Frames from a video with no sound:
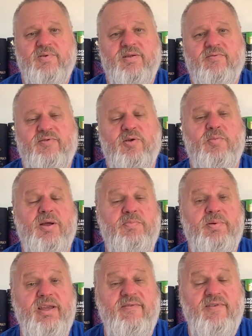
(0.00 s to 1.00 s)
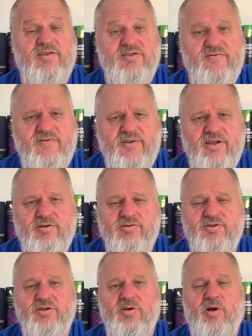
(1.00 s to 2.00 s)
From my previous
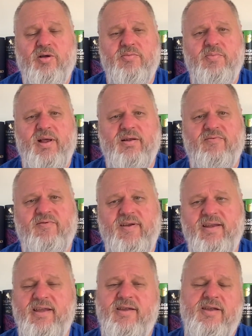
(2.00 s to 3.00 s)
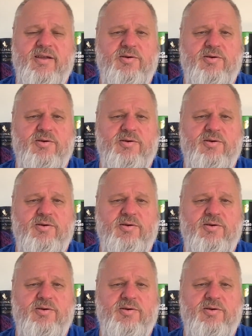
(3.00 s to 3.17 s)
videos on Balvenie,